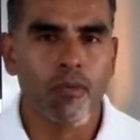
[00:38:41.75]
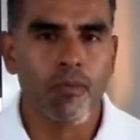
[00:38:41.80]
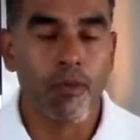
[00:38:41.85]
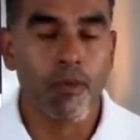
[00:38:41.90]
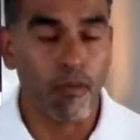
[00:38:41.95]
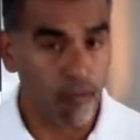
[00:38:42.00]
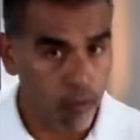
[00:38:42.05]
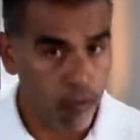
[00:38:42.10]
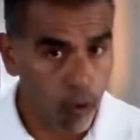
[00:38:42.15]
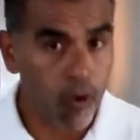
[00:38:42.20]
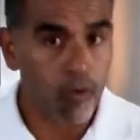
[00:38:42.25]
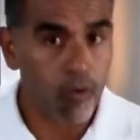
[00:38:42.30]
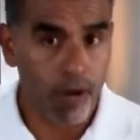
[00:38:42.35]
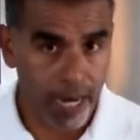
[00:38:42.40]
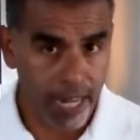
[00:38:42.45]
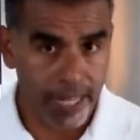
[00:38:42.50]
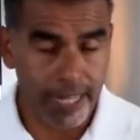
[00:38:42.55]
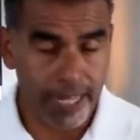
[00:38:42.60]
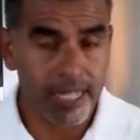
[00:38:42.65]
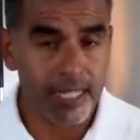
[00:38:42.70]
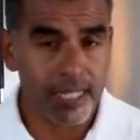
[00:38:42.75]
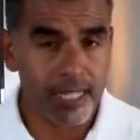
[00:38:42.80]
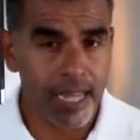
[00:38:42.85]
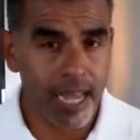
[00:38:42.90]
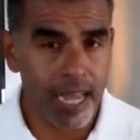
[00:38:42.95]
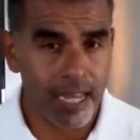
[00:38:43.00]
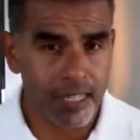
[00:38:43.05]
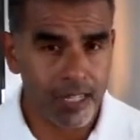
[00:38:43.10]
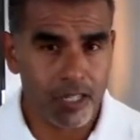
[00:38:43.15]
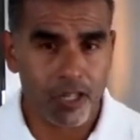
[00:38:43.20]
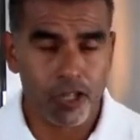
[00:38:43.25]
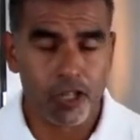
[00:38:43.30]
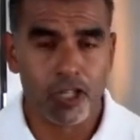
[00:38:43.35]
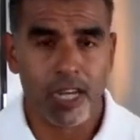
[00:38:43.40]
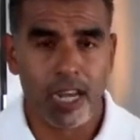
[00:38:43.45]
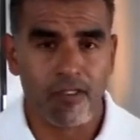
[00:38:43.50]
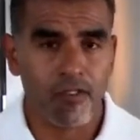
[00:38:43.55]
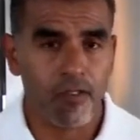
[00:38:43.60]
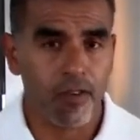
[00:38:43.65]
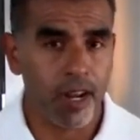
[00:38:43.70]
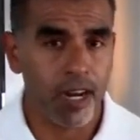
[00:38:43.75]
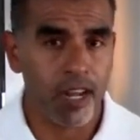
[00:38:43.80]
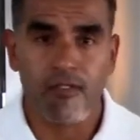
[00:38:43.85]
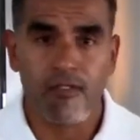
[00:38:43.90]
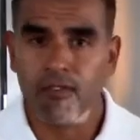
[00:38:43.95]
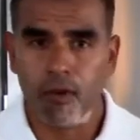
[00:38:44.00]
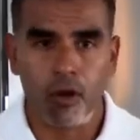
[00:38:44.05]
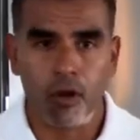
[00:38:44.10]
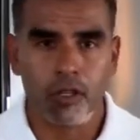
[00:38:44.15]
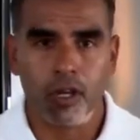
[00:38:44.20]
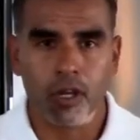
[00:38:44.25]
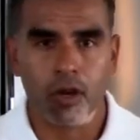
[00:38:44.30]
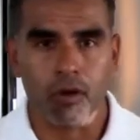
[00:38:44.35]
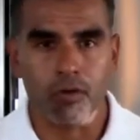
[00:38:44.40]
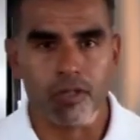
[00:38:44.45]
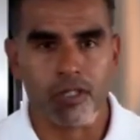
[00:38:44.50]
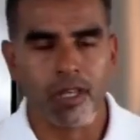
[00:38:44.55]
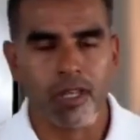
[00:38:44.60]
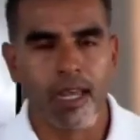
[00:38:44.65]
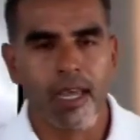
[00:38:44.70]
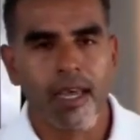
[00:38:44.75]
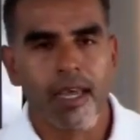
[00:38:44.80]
before running this test, to check for any fault codes.